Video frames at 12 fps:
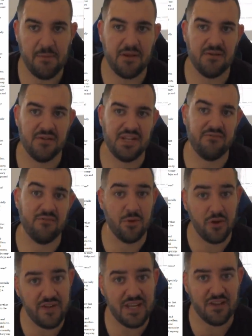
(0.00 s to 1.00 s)
because he
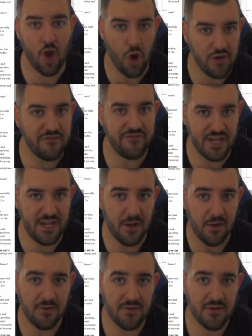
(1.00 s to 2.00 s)
removed his own video.